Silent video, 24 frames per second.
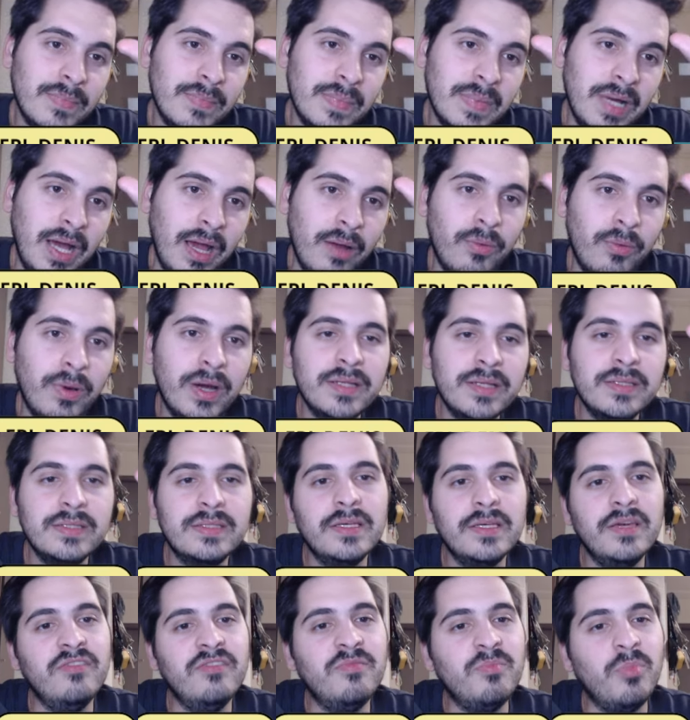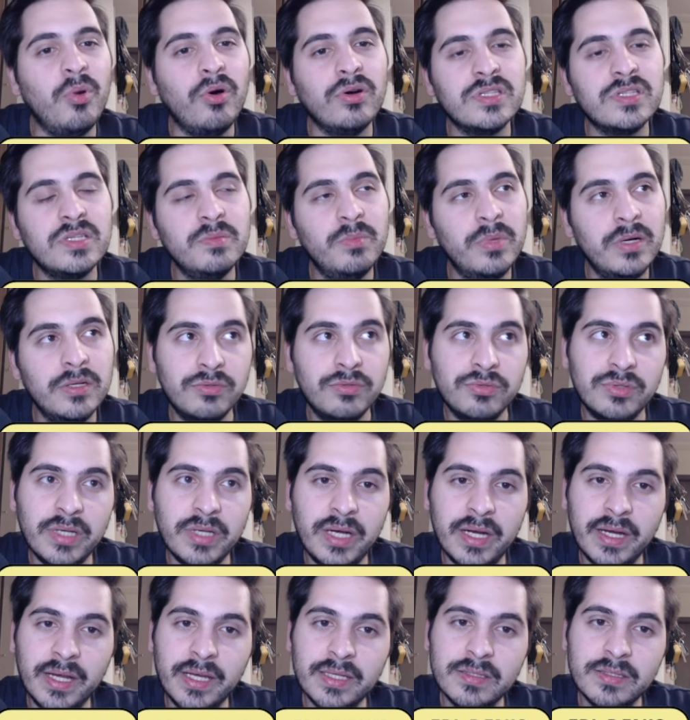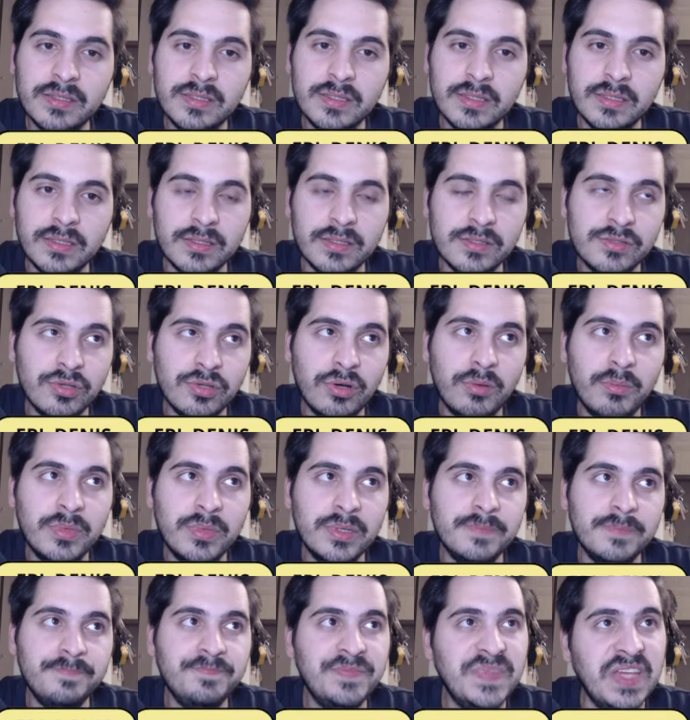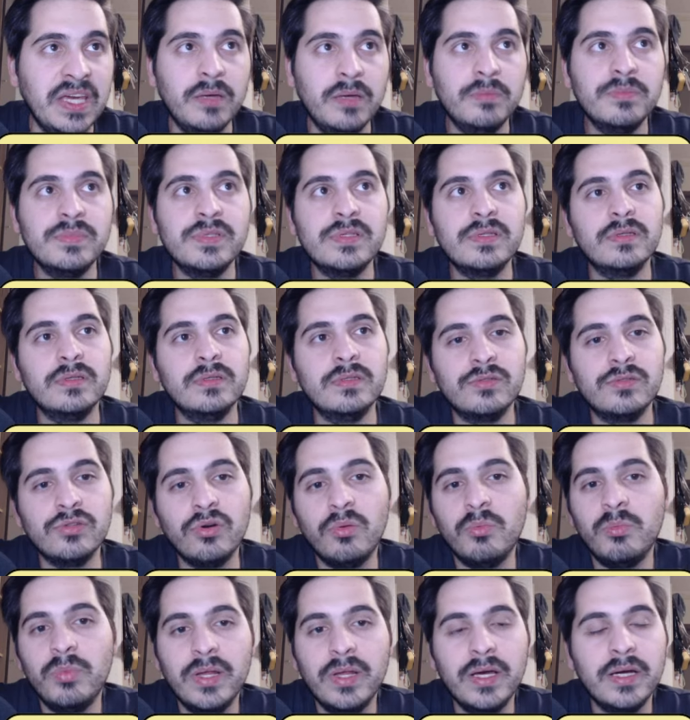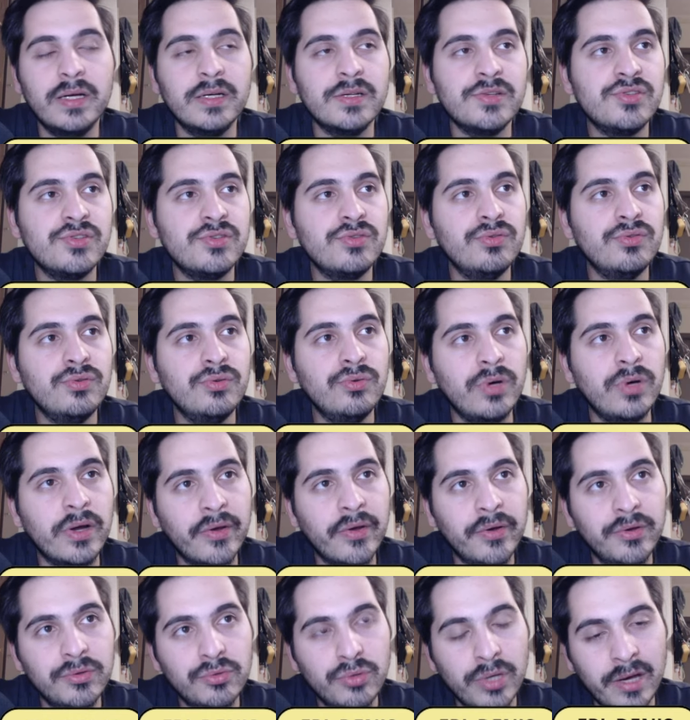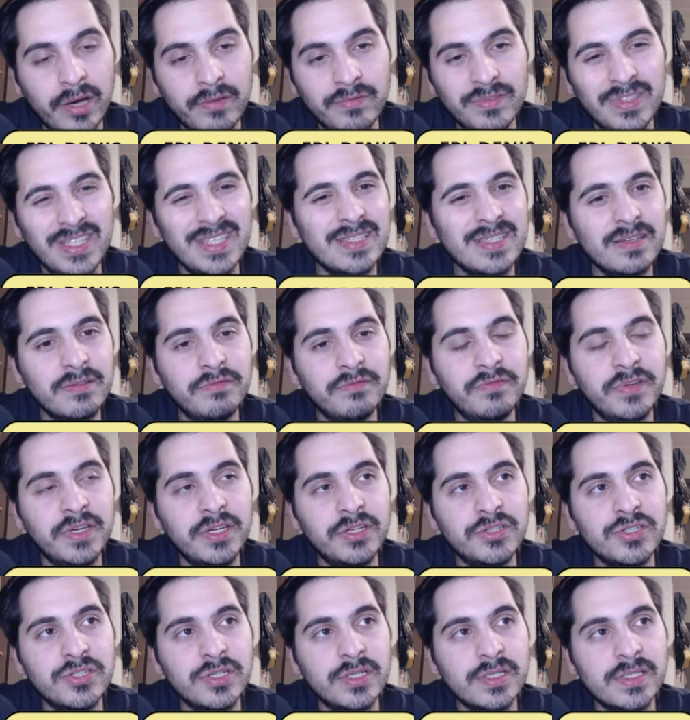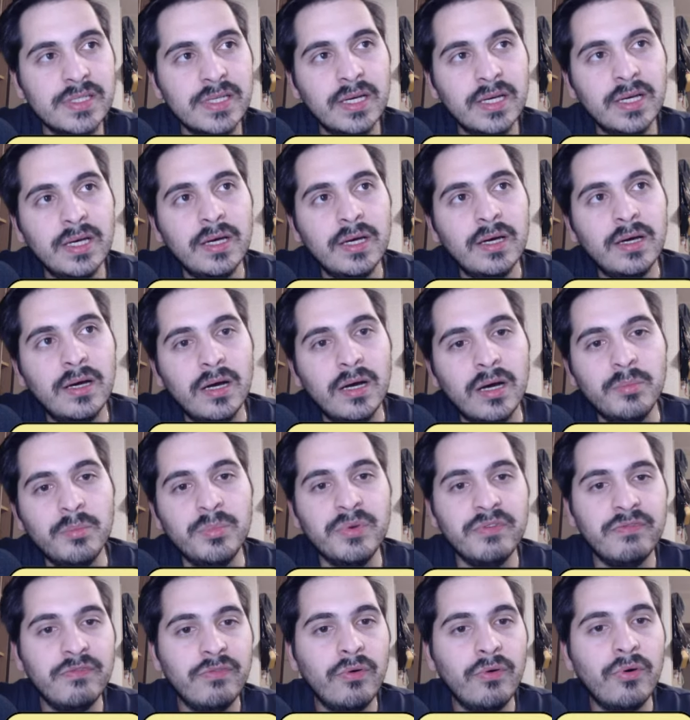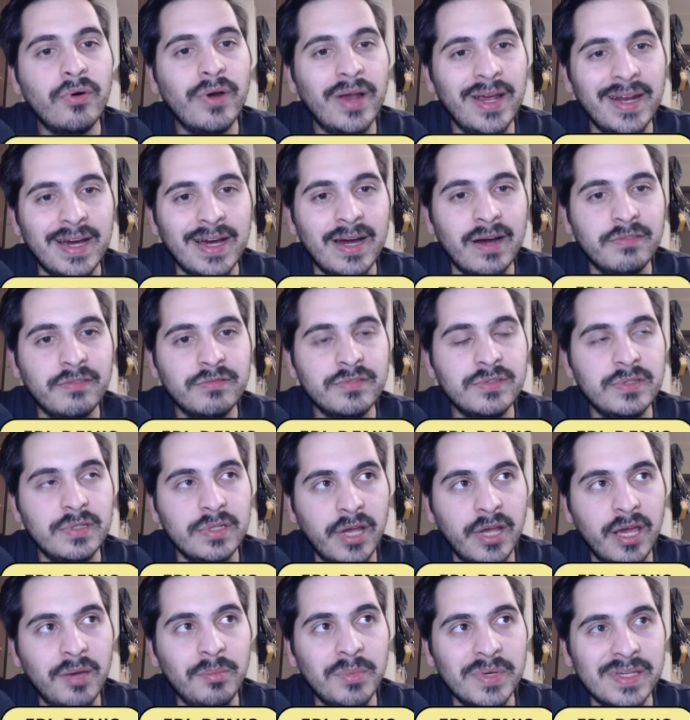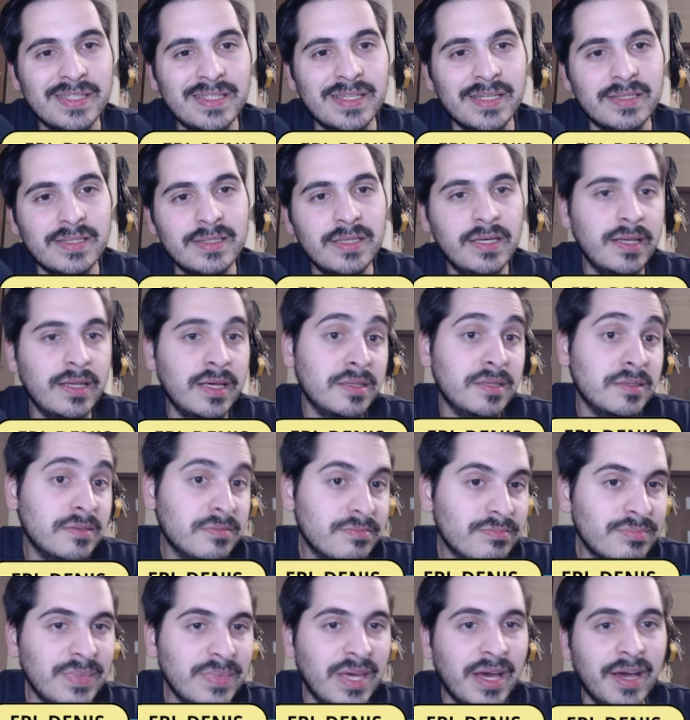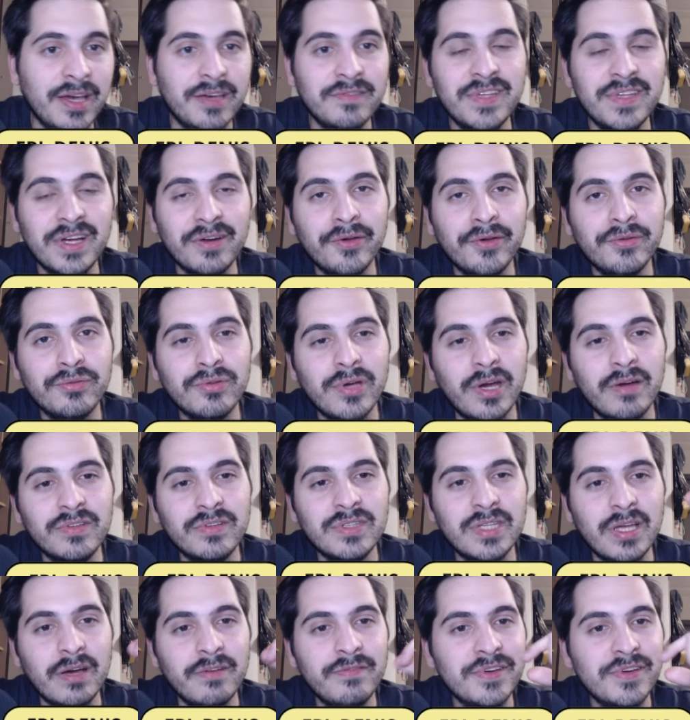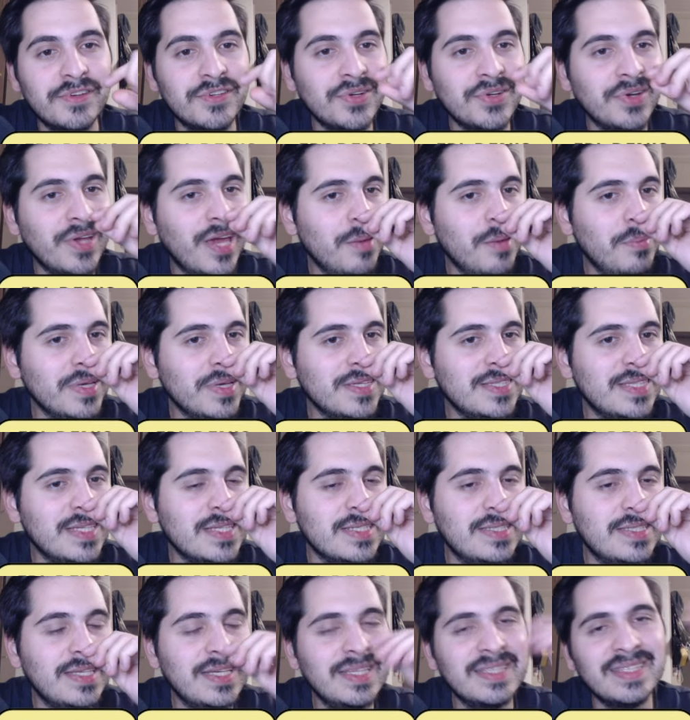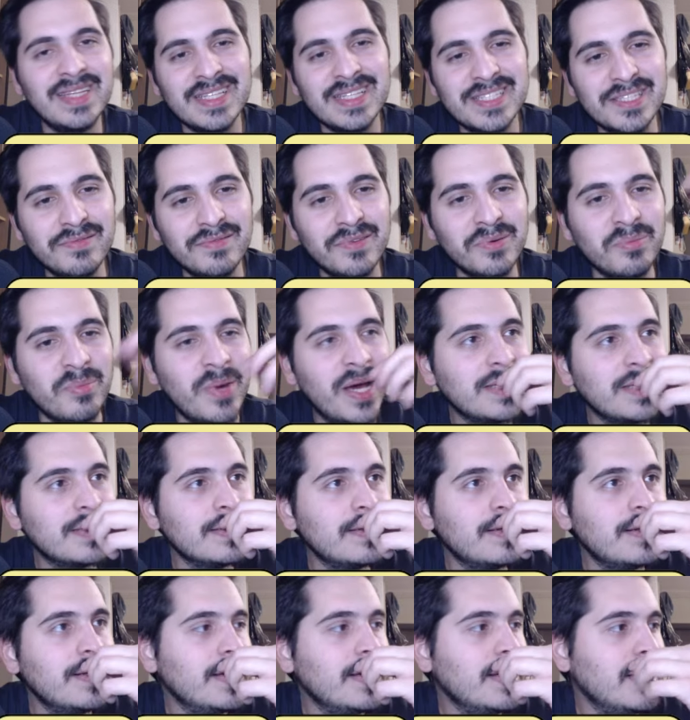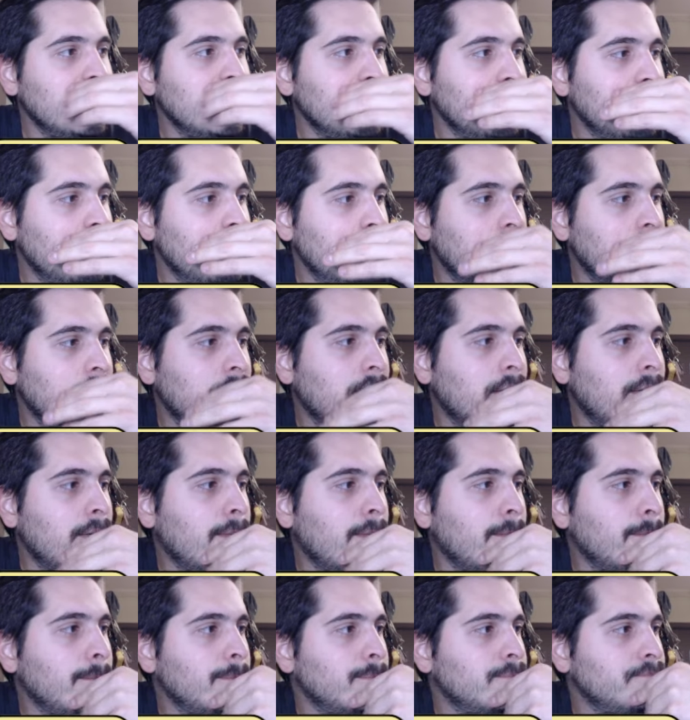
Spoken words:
I want, if possible, to target some teams, some players who are going to have decent fixtures before and after Gaming 16. And yeah, if they're going to have a tough fixture in Gaming 16, that's even better. Frank